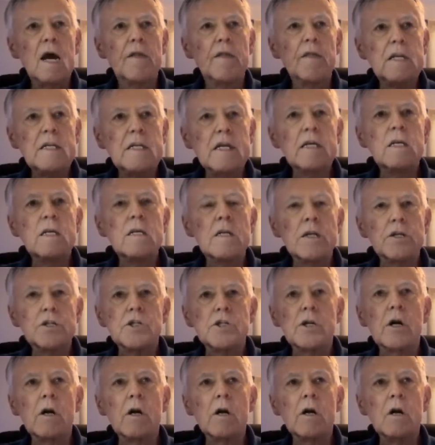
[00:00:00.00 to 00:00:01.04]
yeah, they
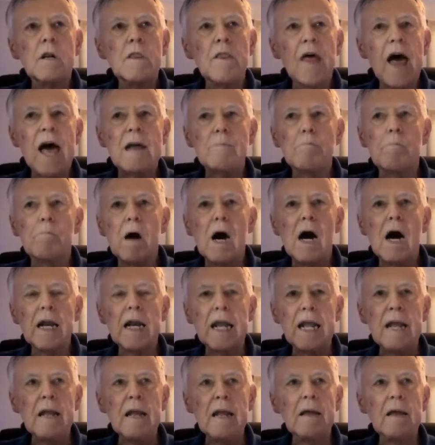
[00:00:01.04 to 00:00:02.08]
didn't discern that
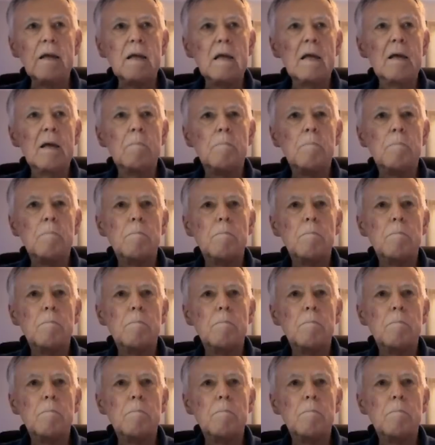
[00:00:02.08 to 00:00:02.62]
body.